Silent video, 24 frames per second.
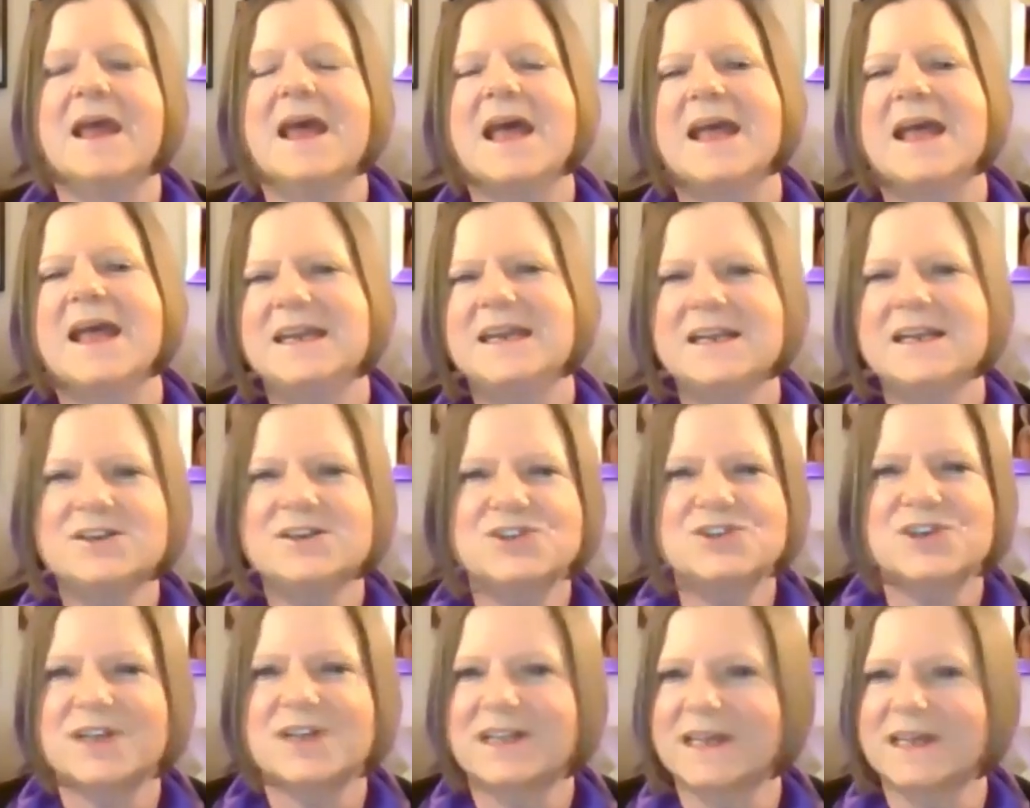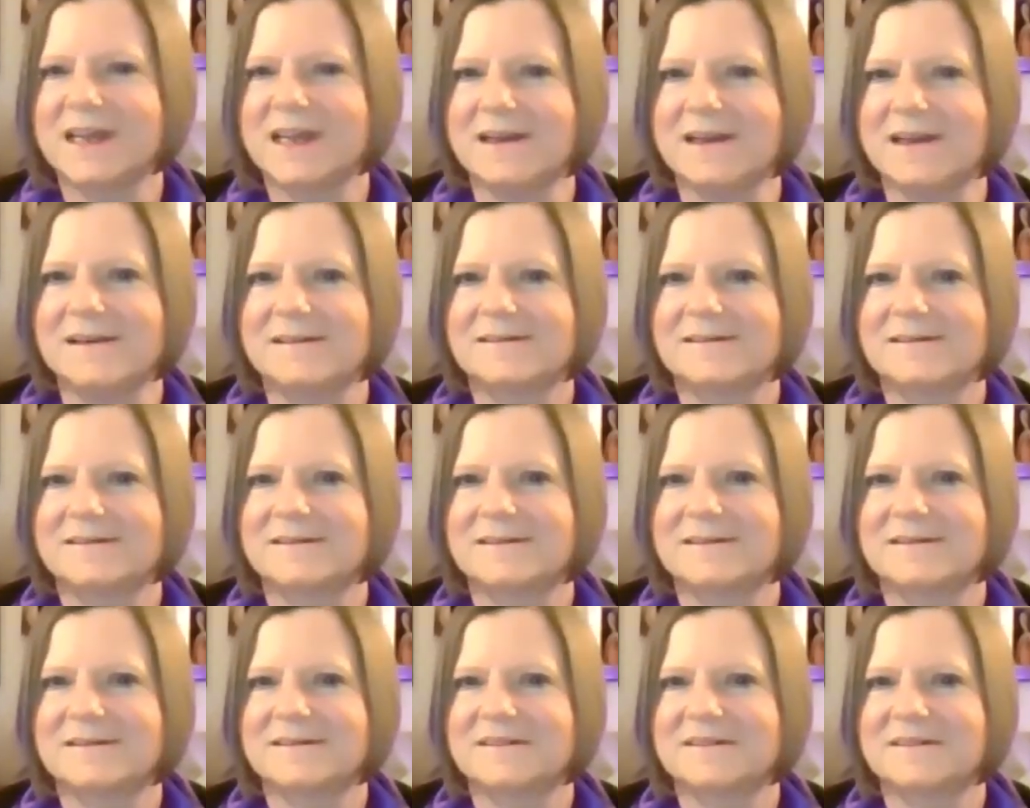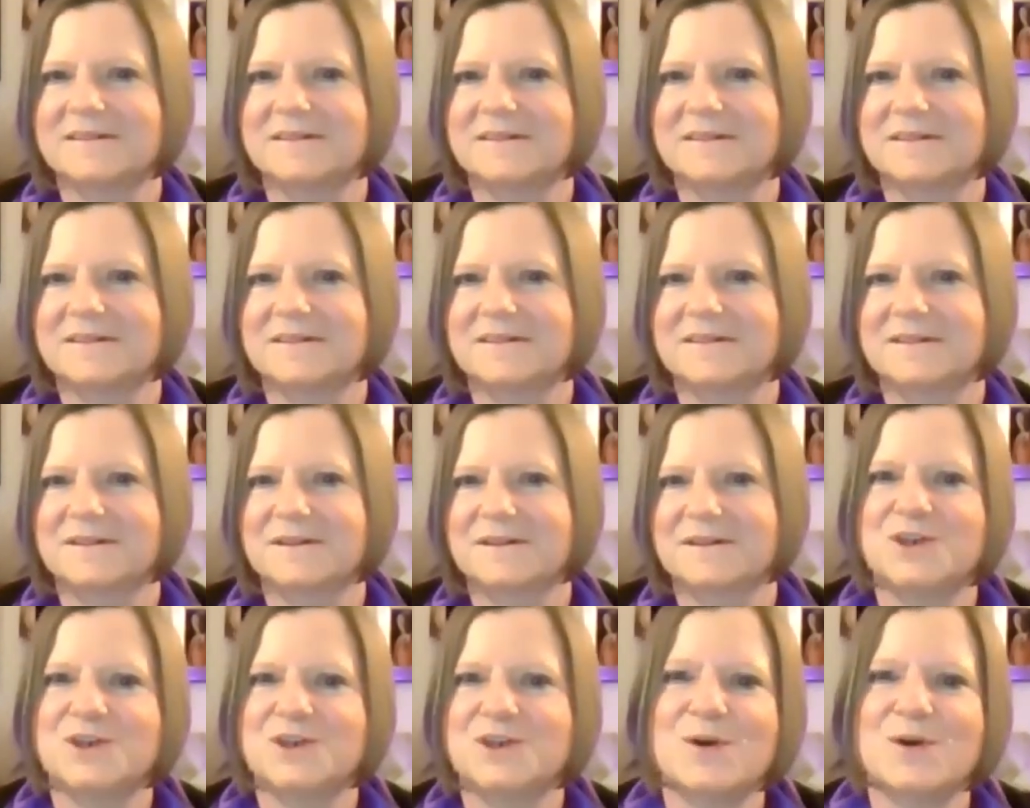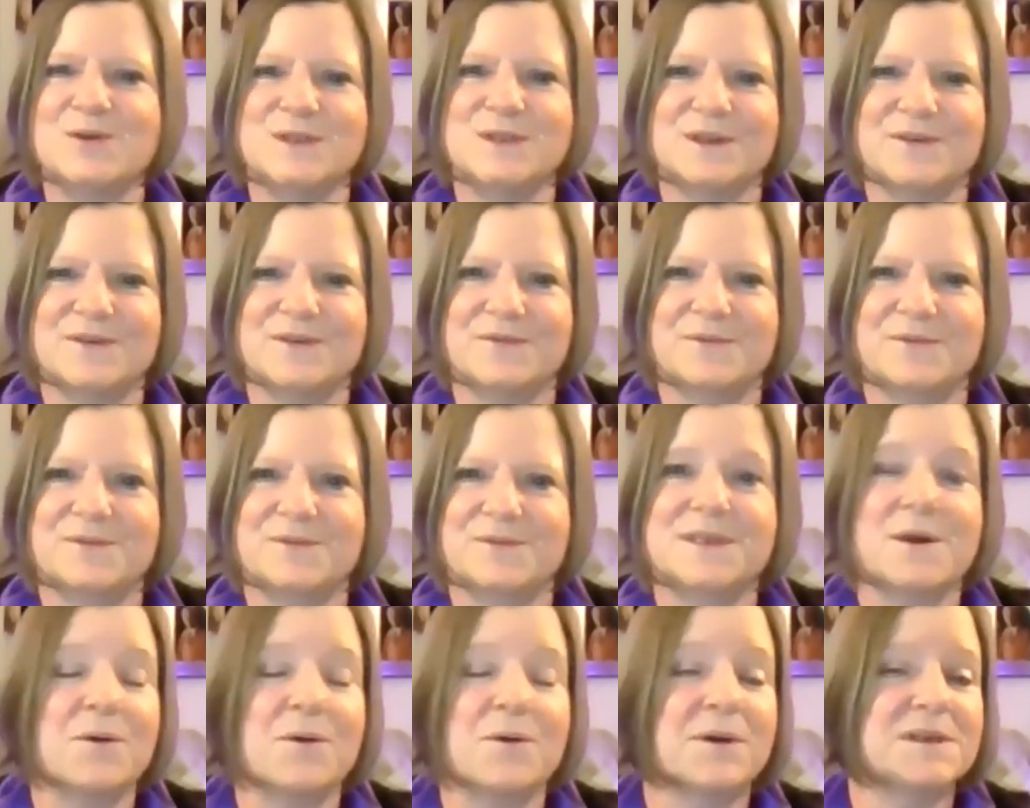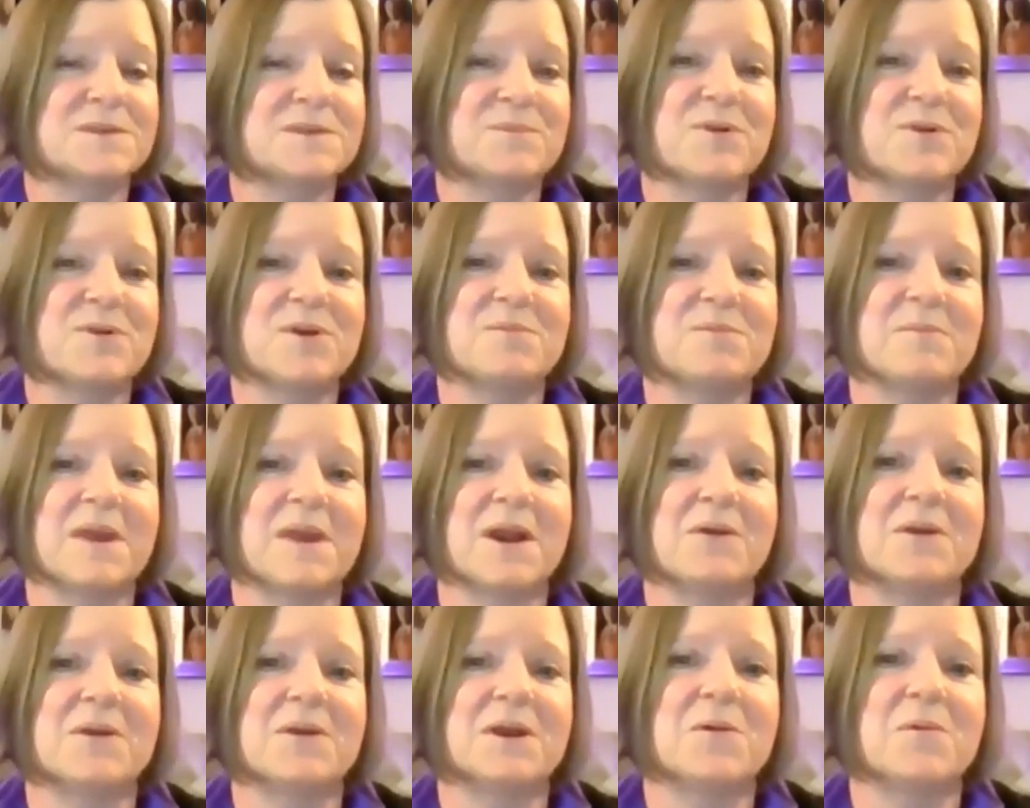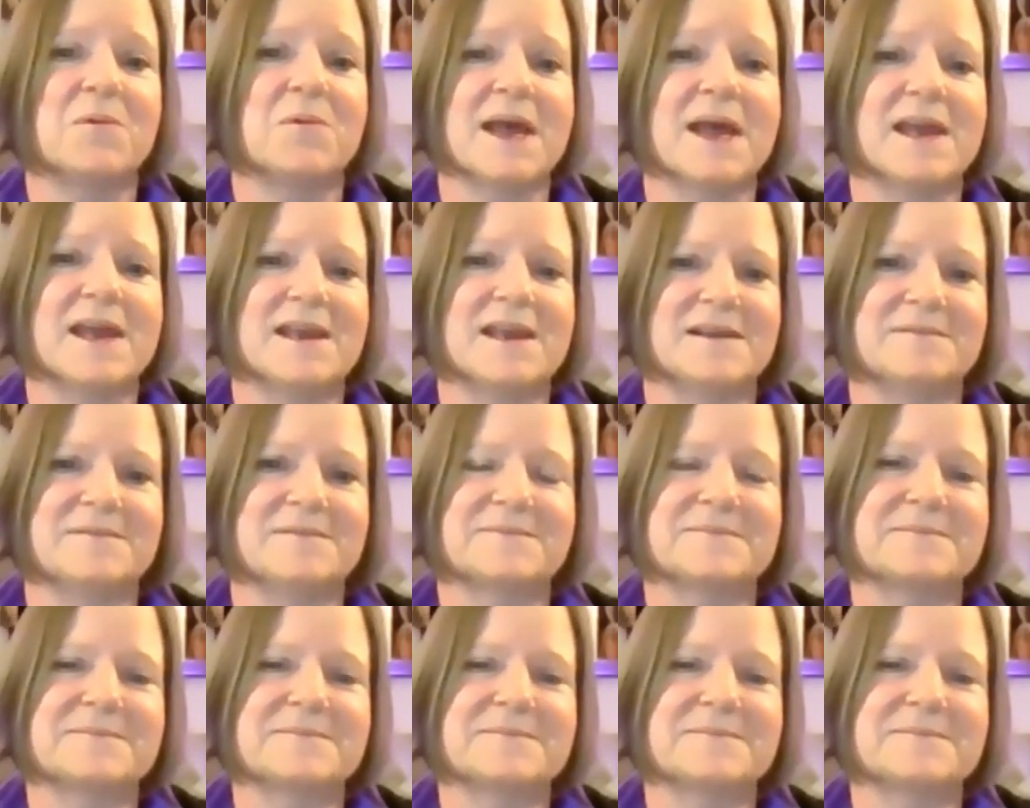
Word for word: Initially, Joseph was going to put Mary away.